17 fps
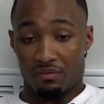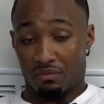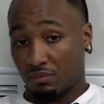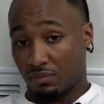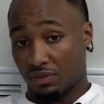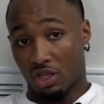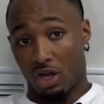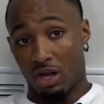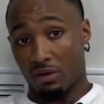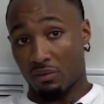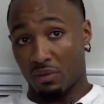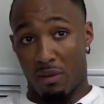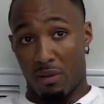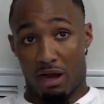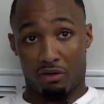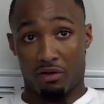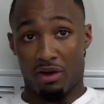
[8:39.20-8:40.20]
starting with
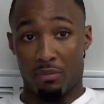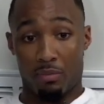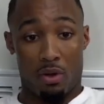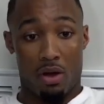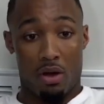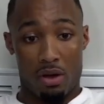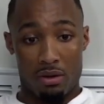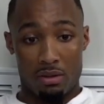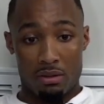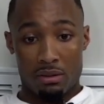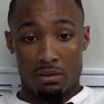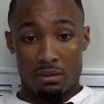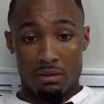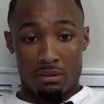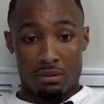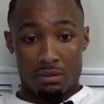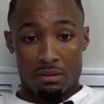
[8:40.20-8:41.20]
my grandpa,
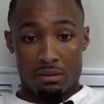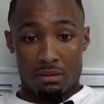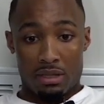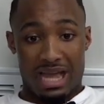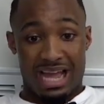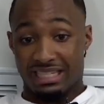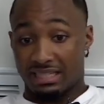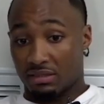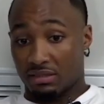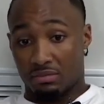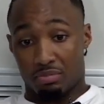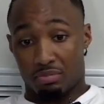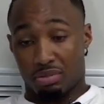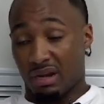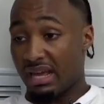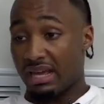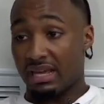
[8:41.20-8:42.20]
has
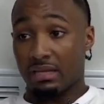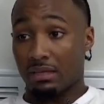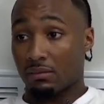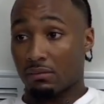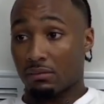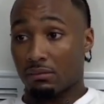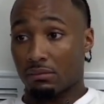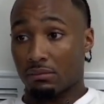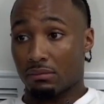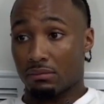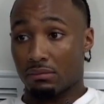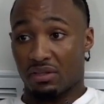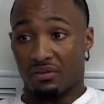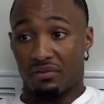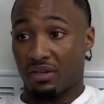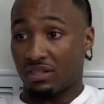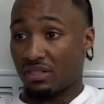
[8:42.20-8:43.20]
played
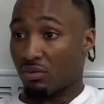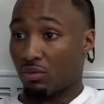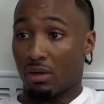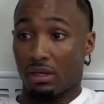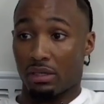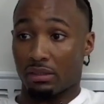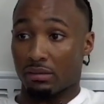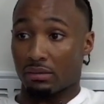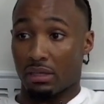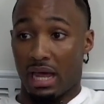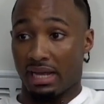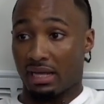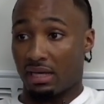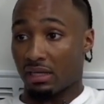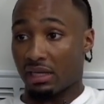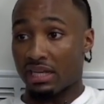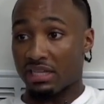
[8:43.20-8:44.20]
Division I, like
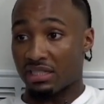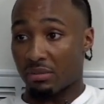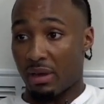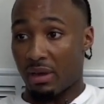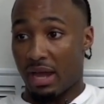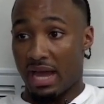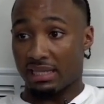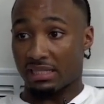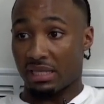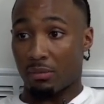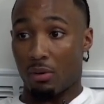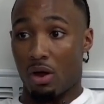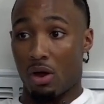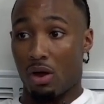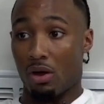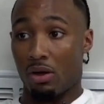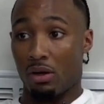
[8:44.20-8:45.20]
collegiate
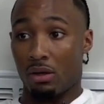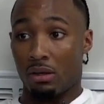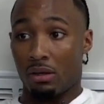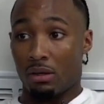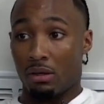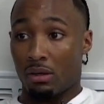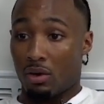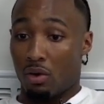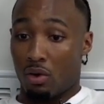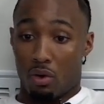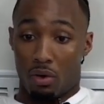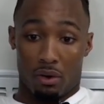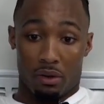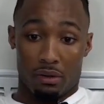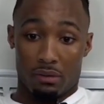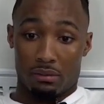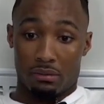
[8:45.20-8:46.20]
basketball, or
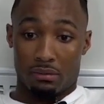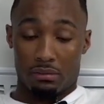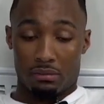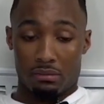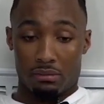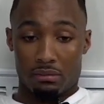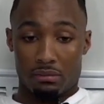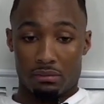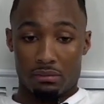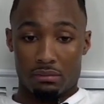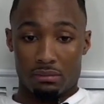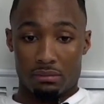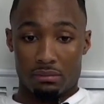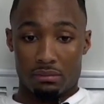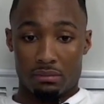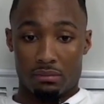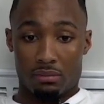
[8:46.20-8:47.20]

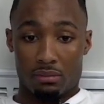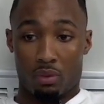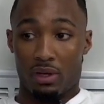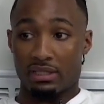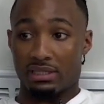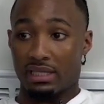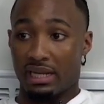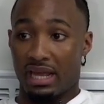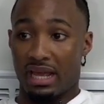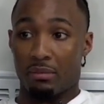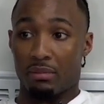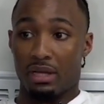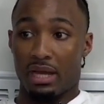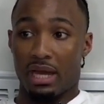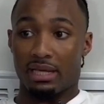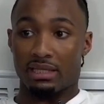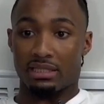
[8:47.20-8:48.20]
went to the
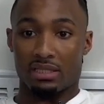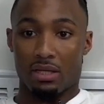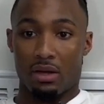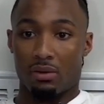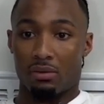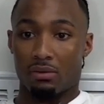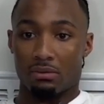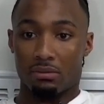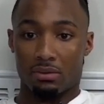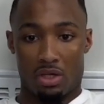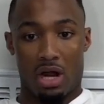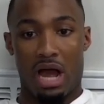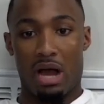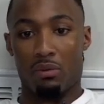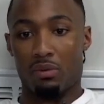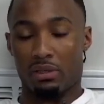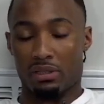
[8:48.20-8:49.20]
NBA. So,
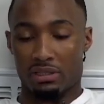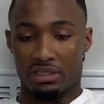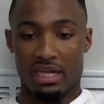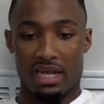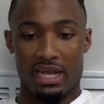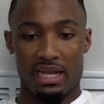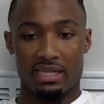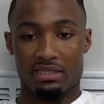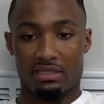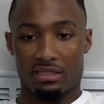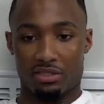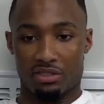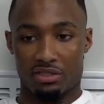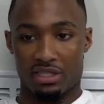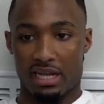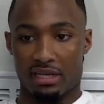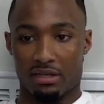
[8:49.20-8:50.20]
I want to change the
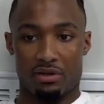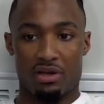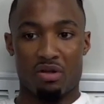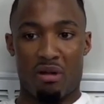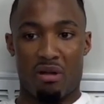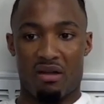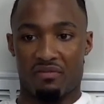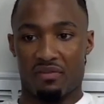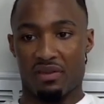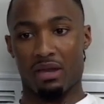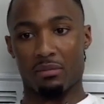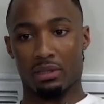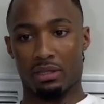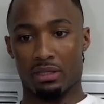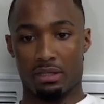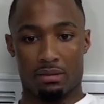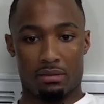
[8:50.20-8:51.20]
trajectory of my
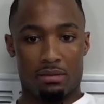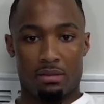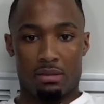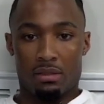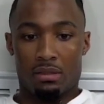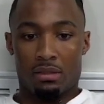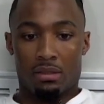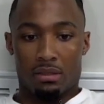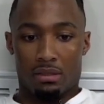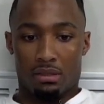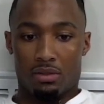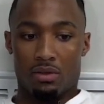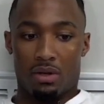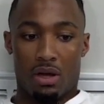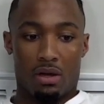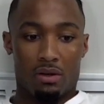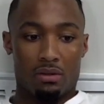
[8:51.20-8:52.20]
family
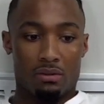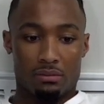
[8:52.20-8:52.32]
and,